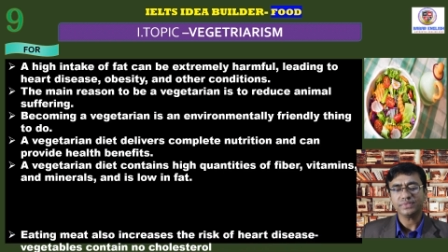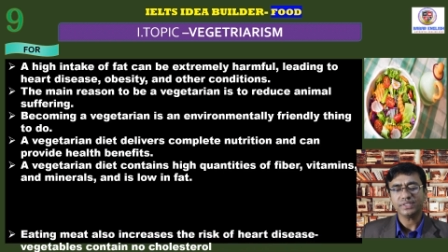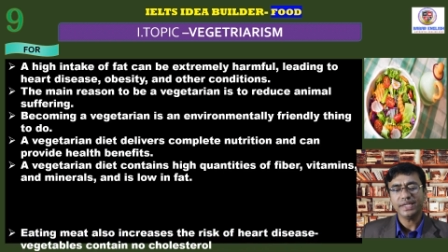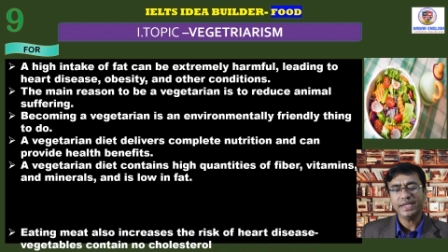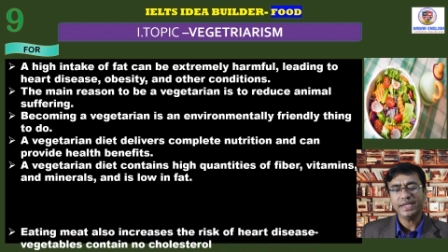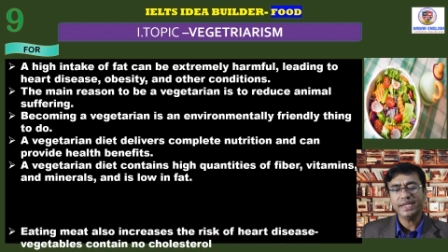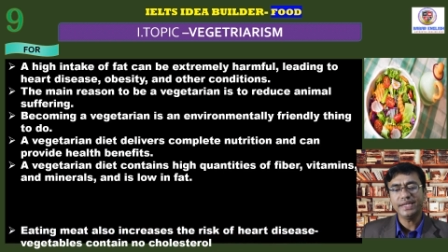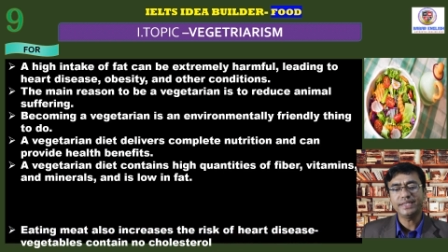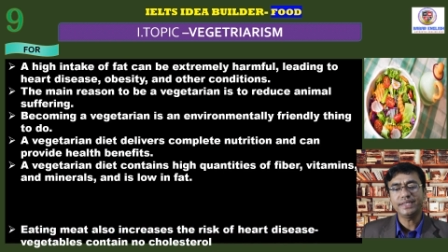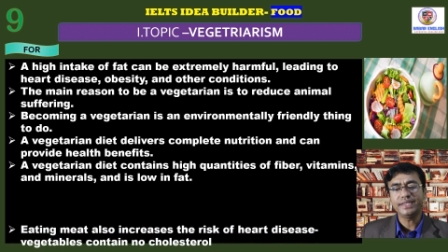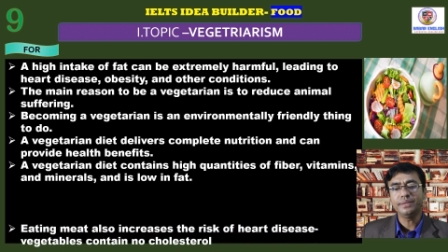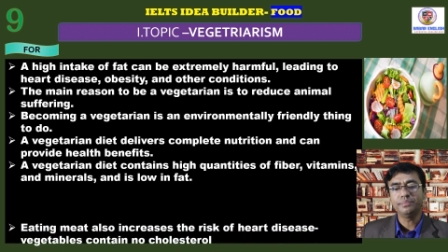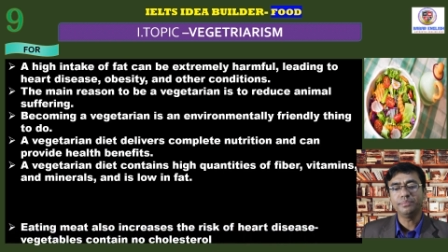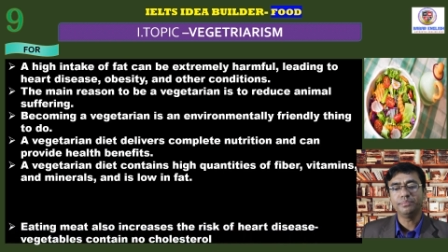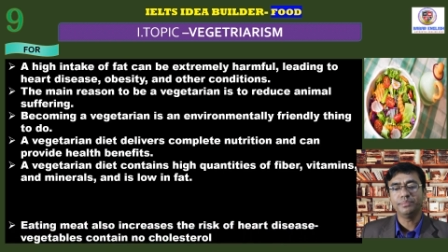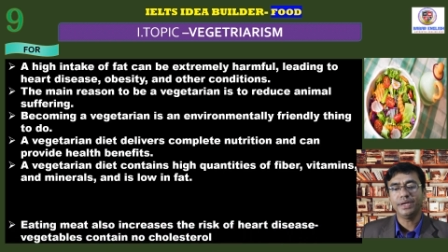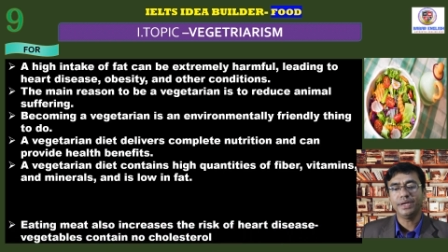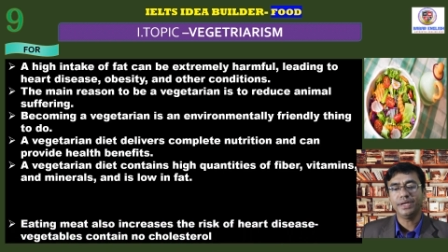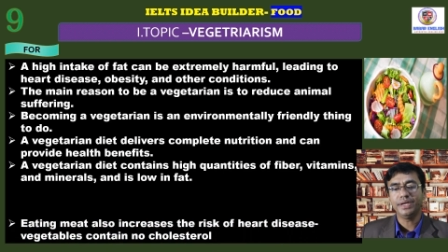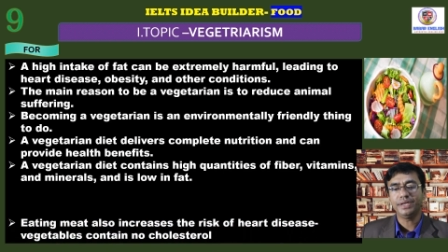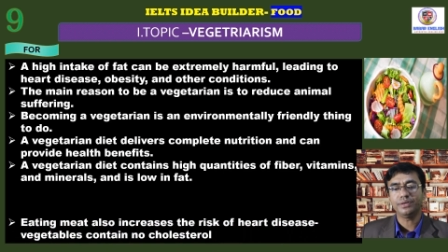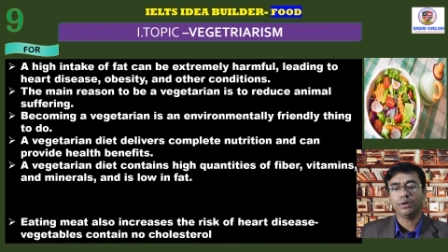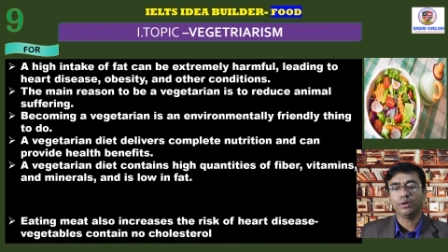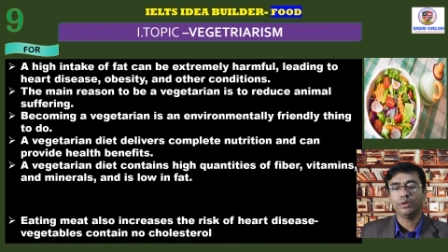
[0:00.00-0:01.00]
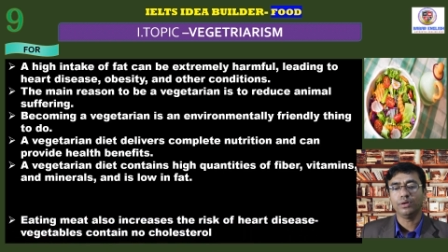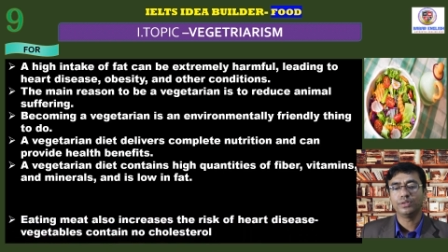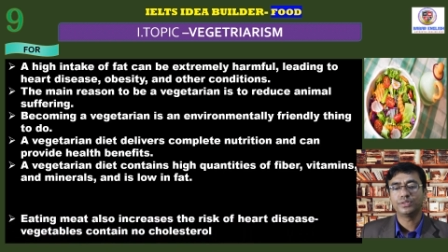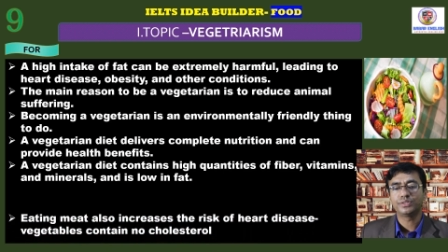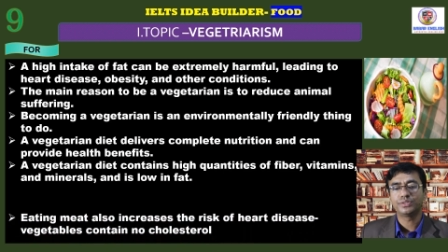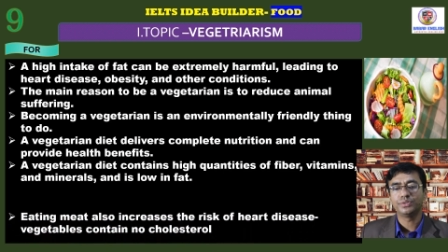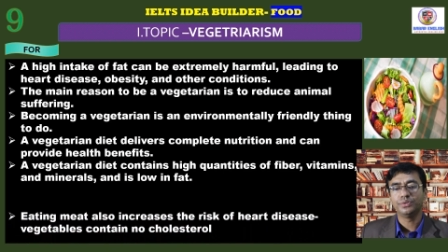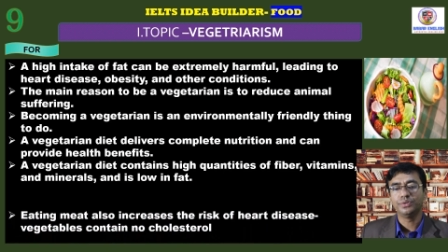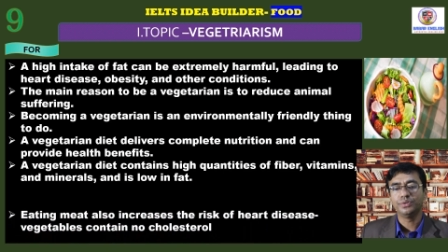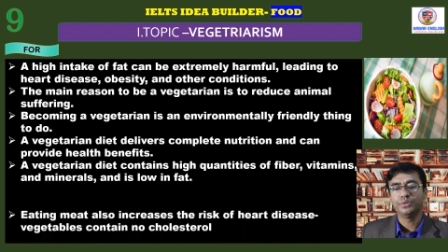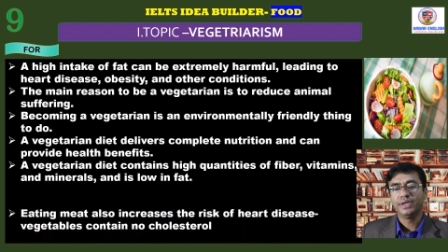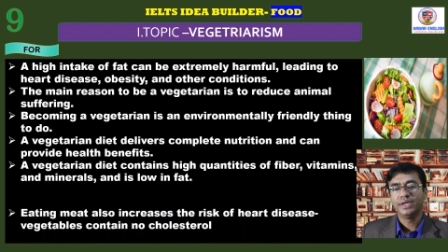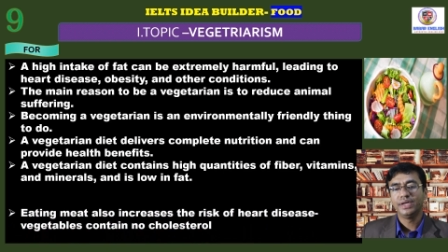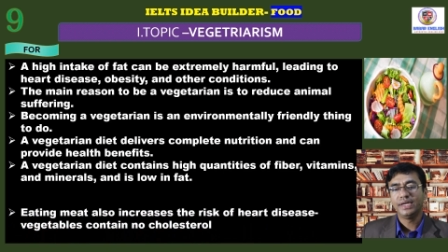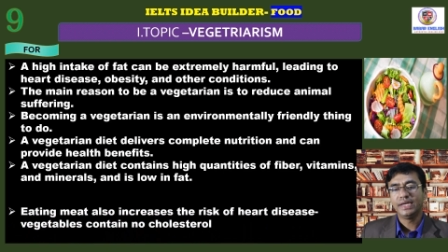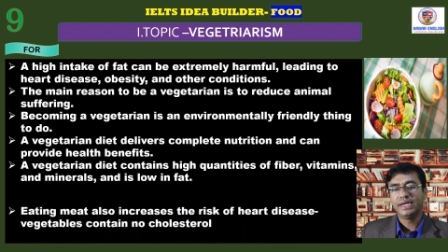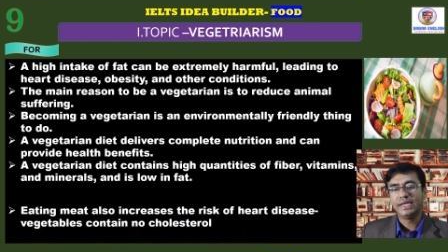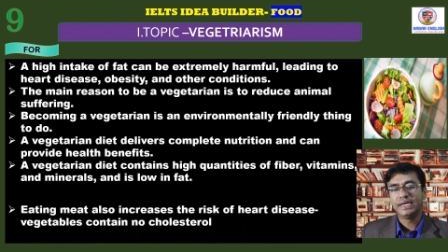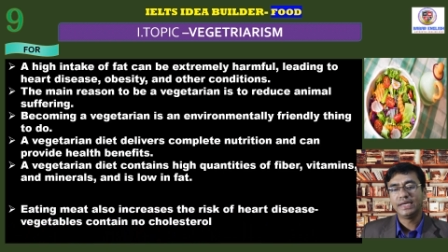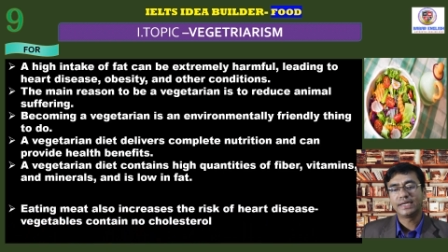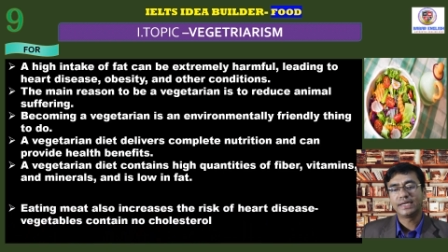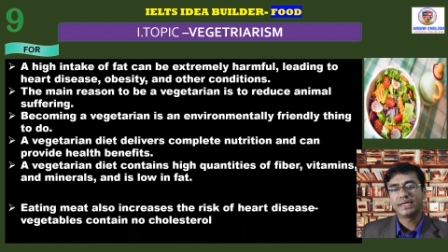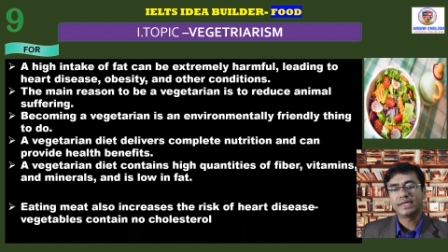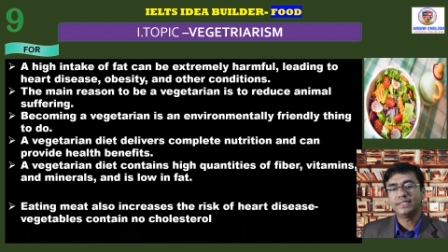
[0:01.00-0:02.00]
Eating meat also
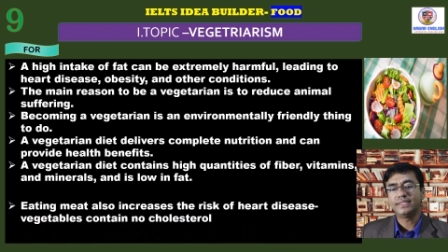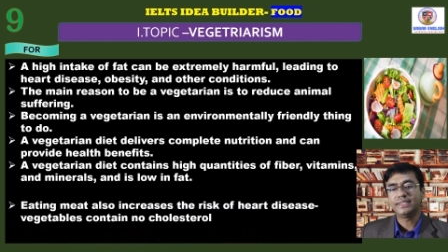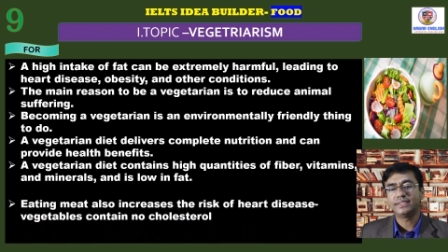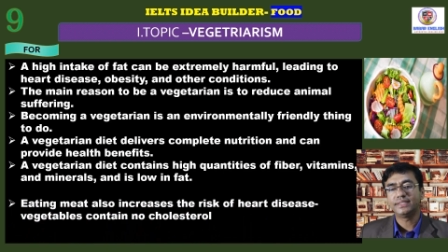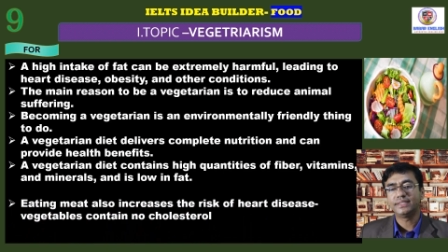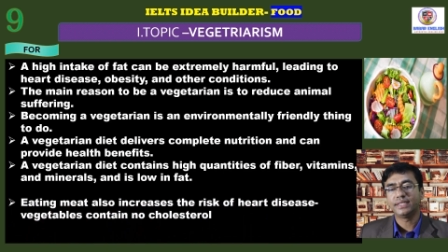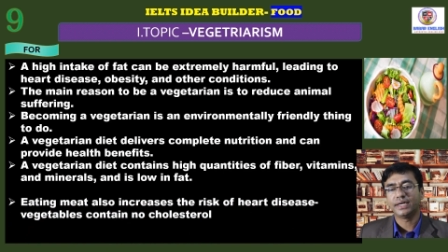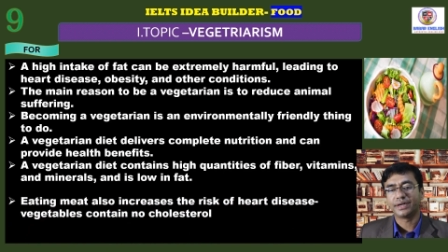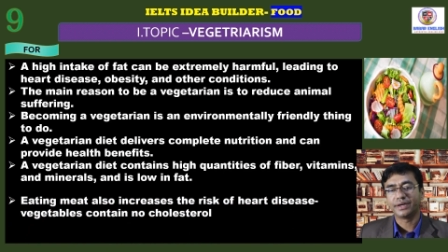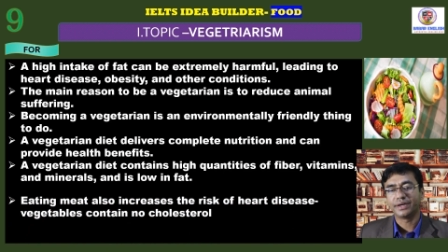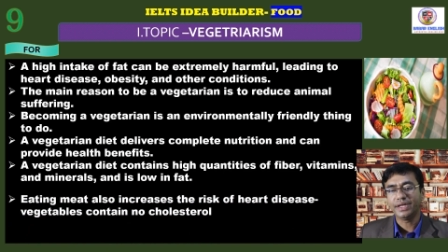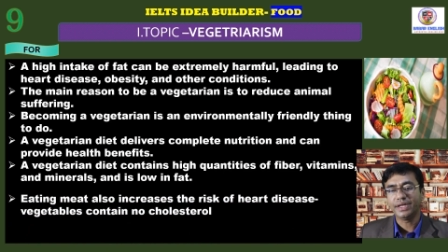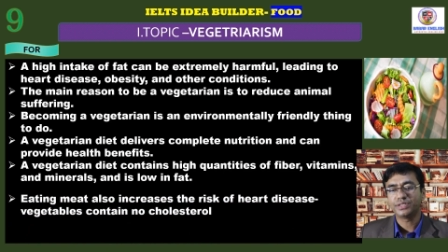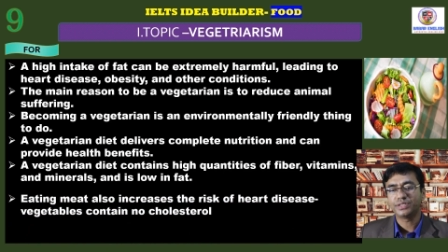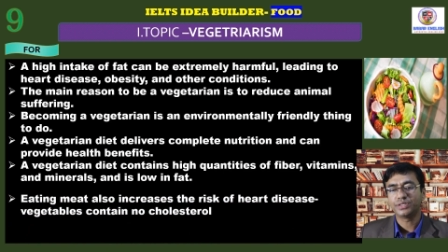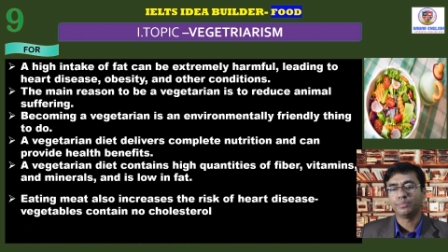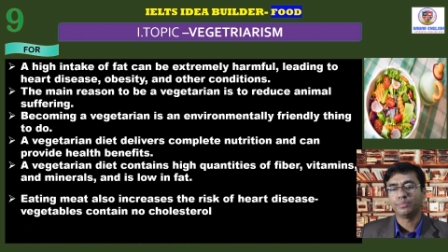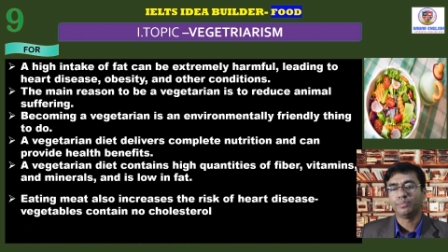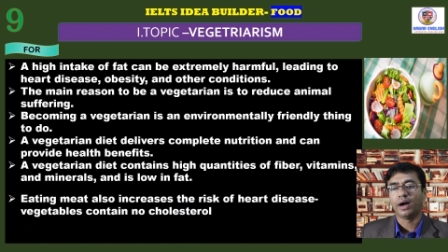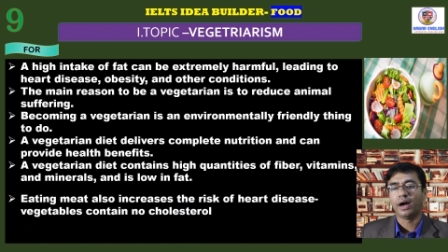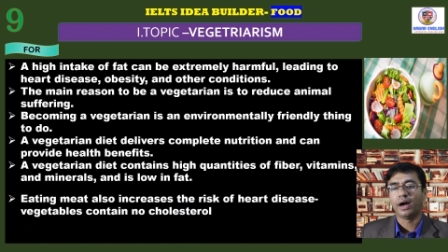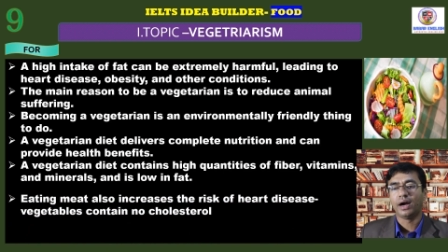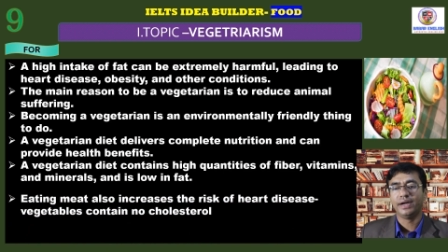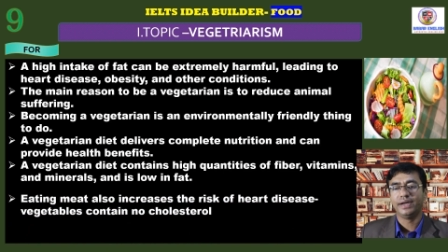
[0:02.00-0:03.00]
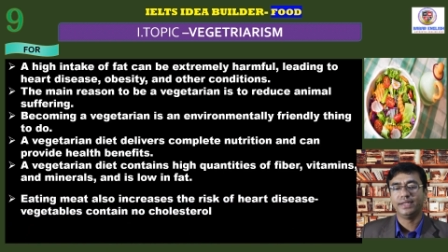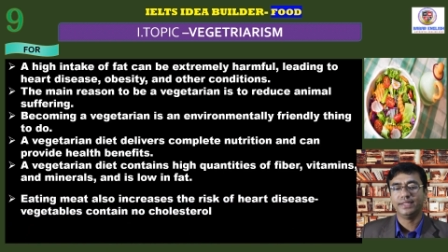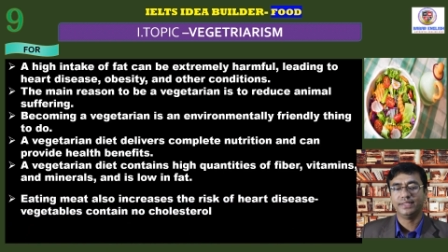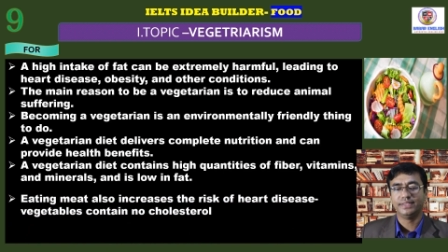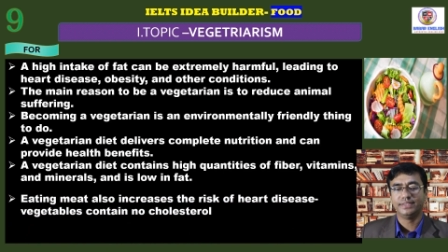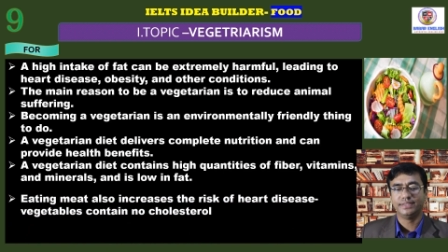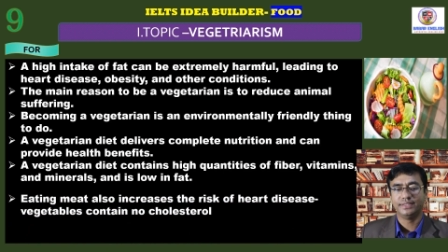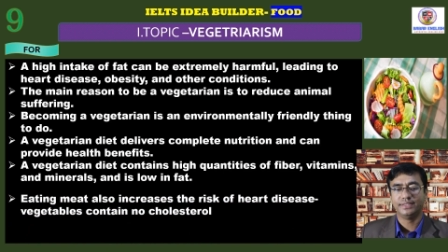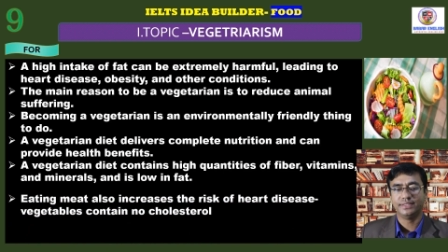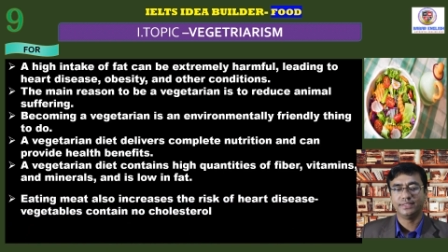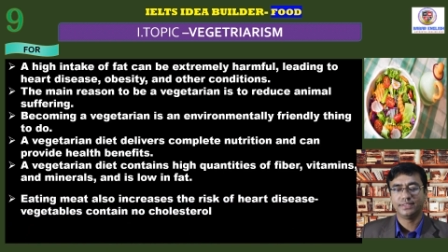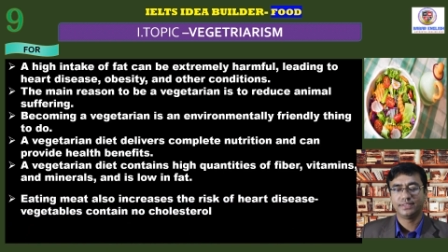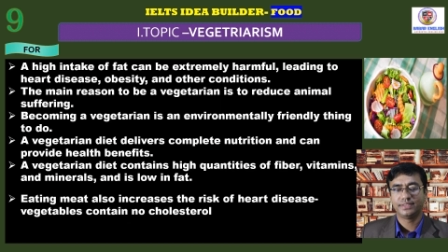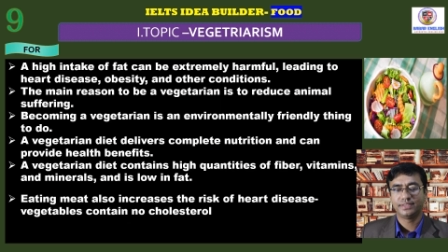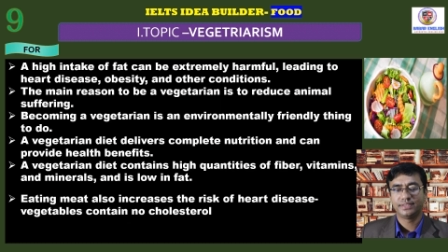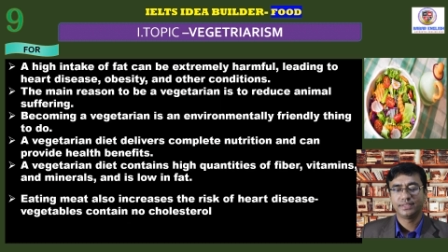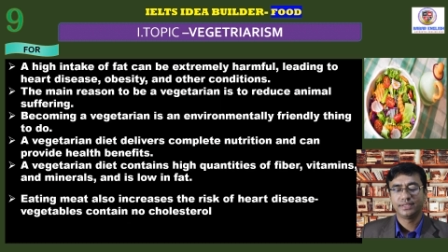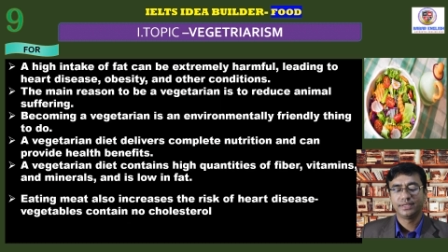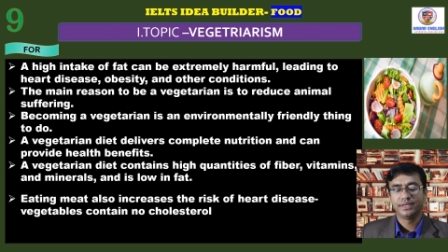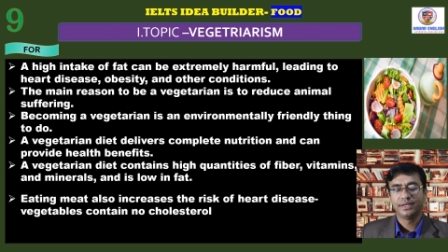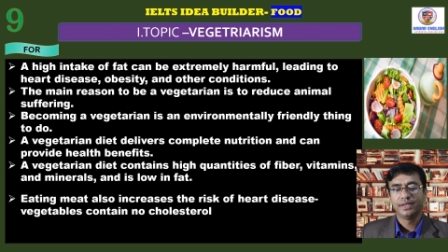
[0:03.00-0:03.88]
increases the risk of heart disease.